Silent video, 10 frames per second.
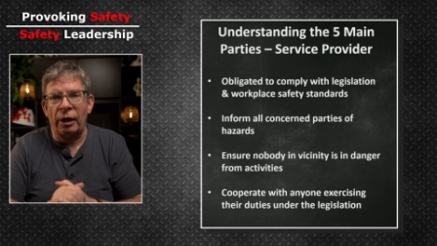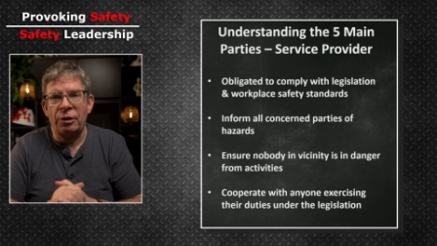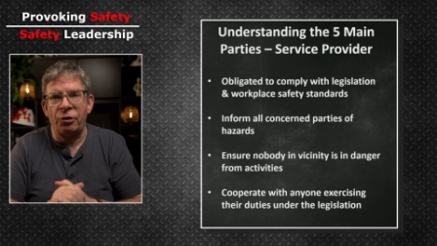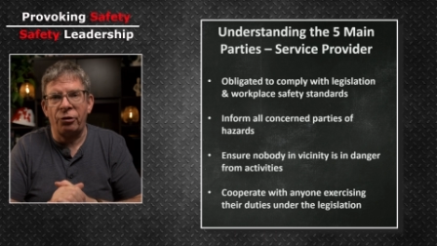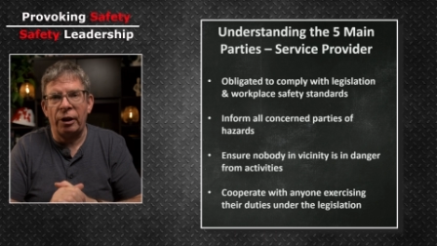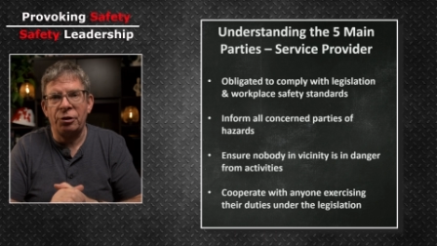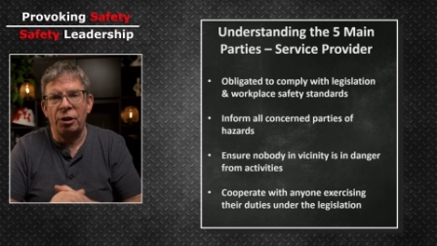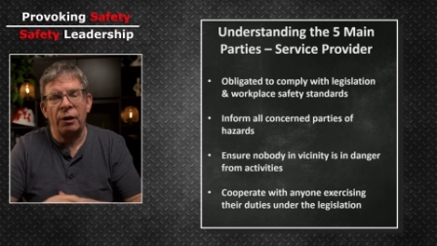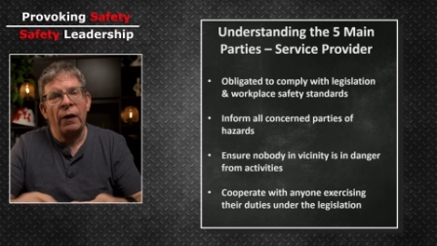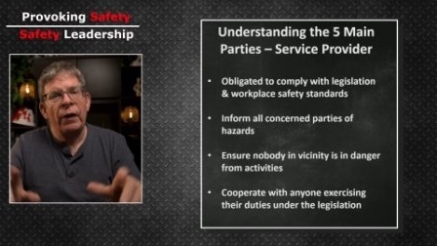the
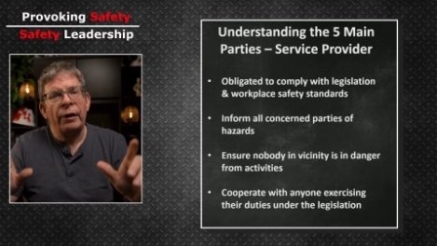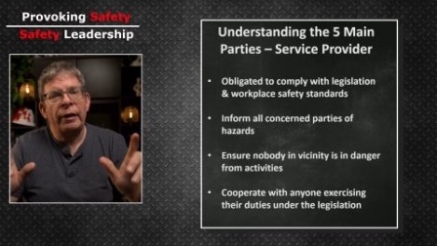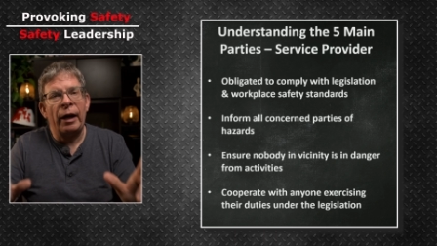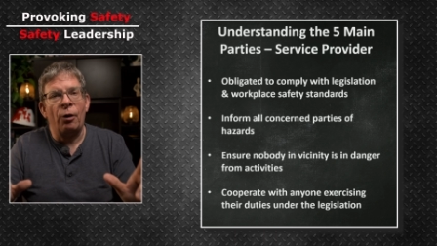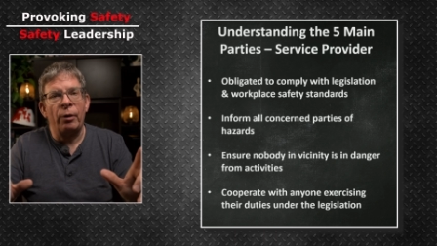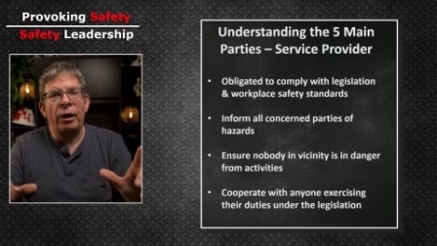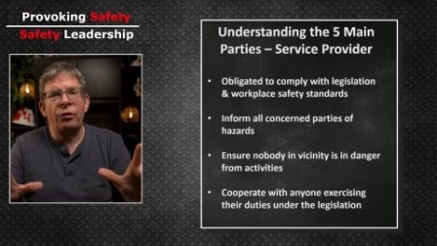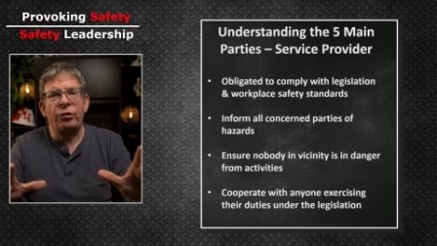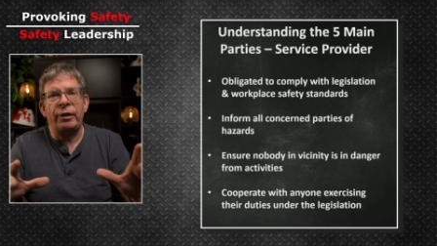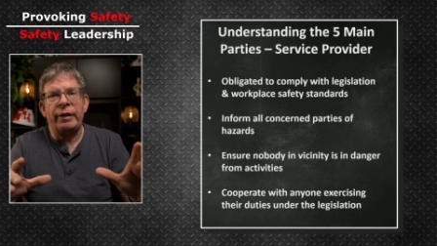legislation. Now,
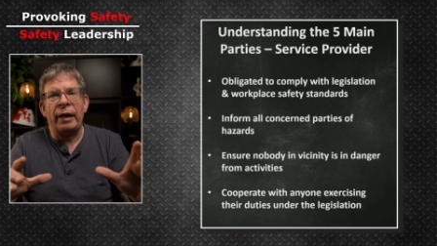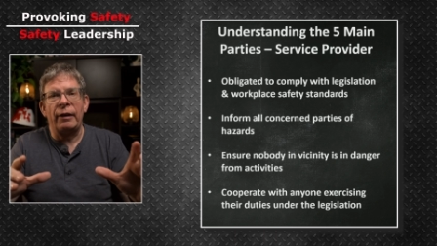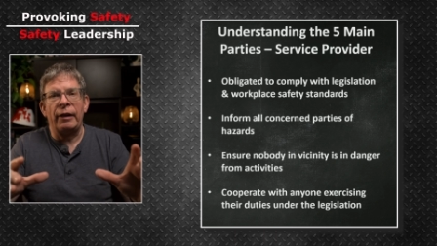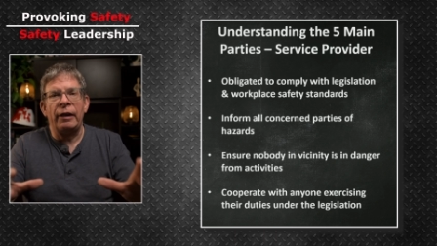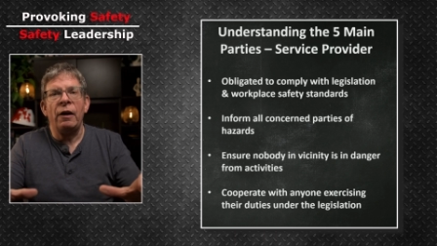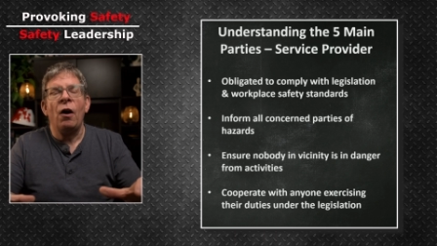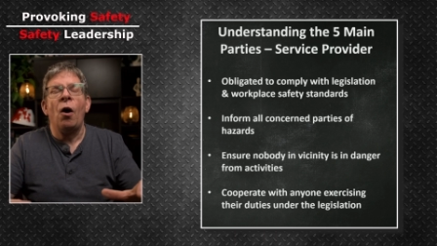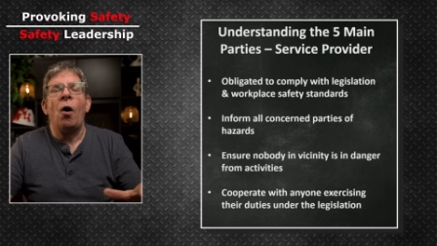incidentally,